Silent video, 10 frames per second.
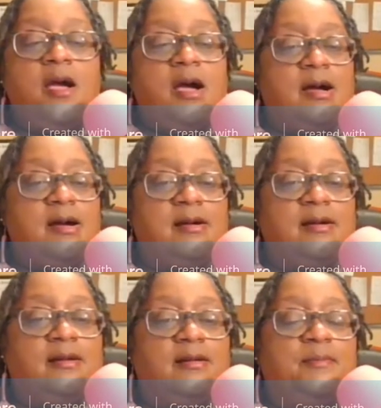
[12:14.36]

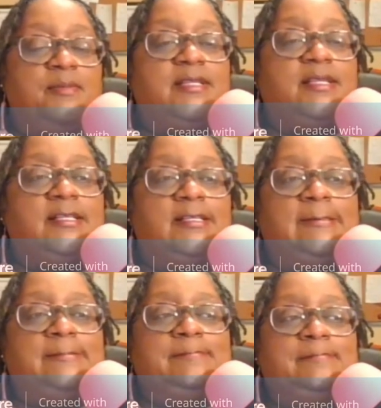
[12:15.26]
Uh, but,
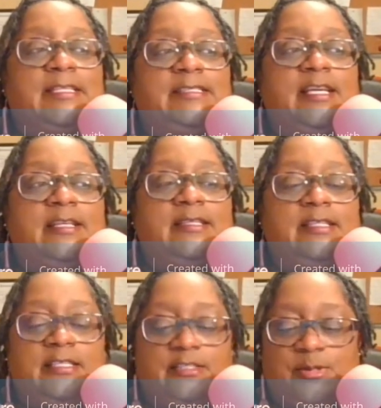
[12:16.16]
uh, yeah, Nene
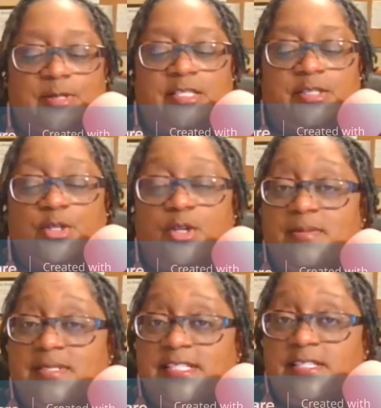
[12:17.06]
is trying to do a
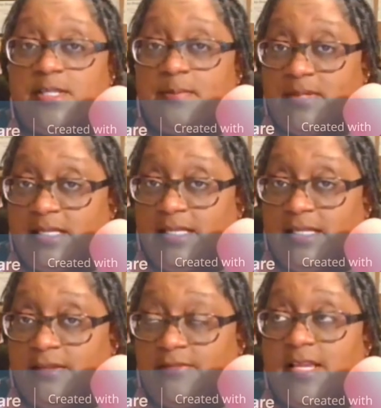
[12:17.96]
Brazilian butt
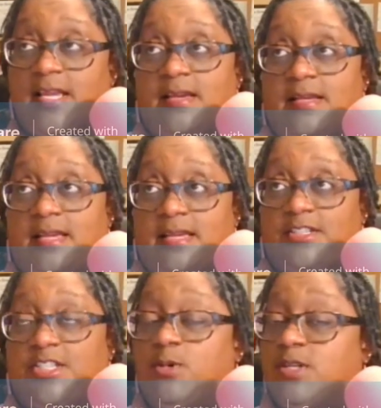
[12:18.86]
lift and
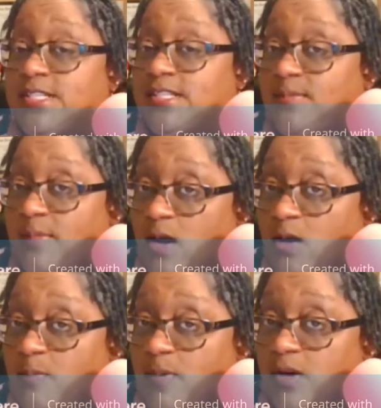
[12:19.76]
she wants a
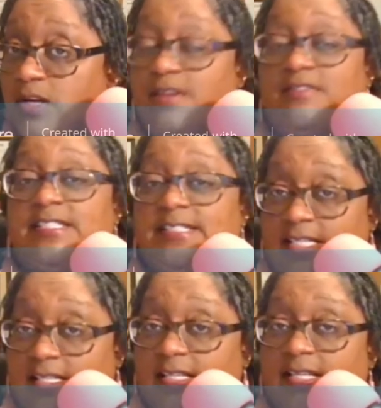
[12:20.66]
small part of it
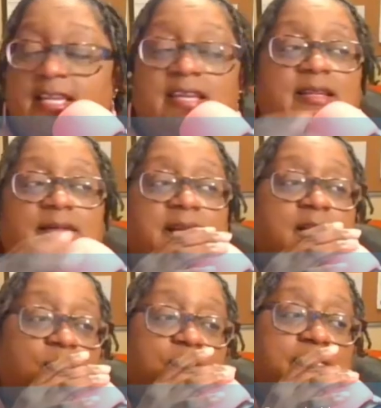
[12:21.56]
done. I'm like,
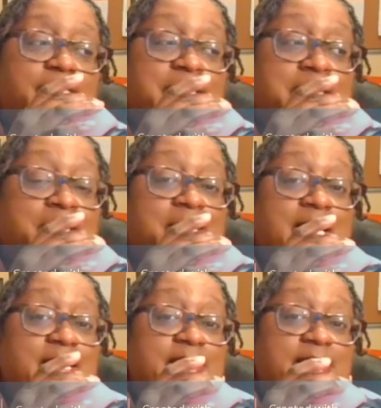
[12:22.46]
okay,
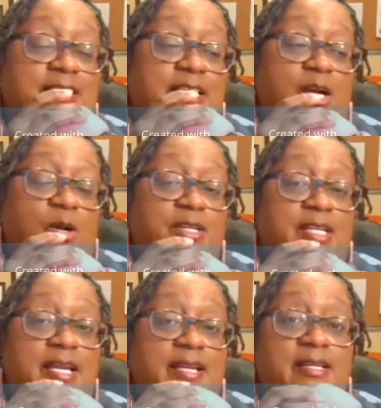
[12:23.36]
okay, Nene,
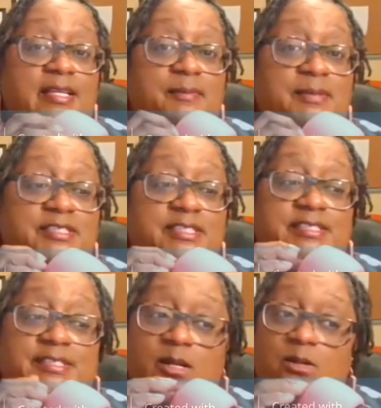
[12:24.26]
okay, honey, but
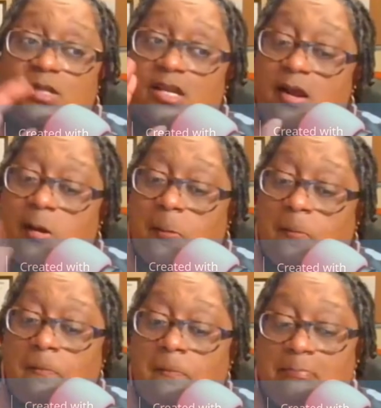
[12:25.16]
just don't,
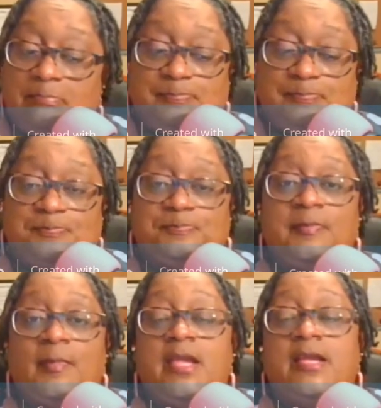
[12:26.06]
um, mm
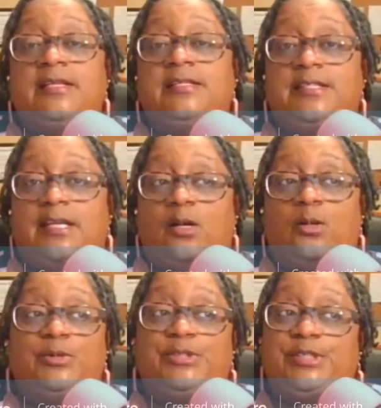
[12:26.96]
-hmm,
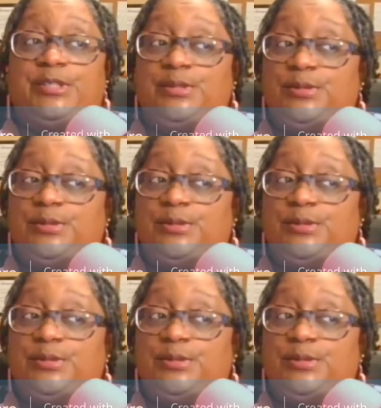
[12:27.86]
don't